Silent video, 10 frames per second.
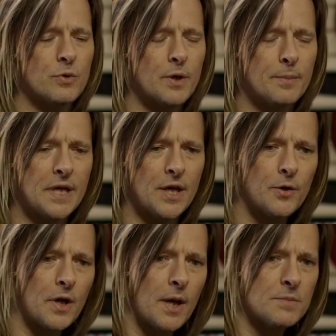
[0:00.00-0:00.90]
when a
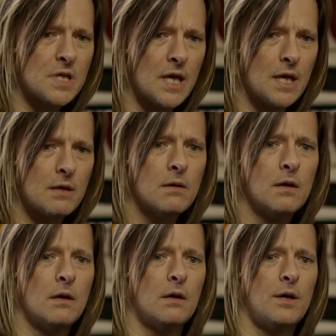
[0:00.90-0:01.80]
beginner comes in,
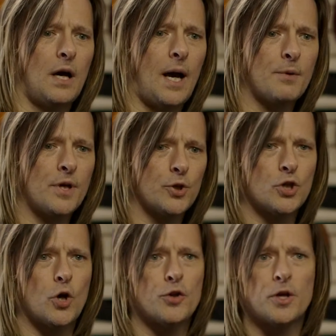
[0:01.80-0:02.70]
I'm going to
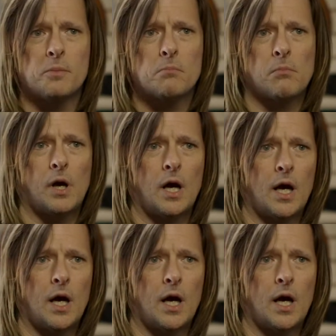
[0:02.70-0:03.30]
show them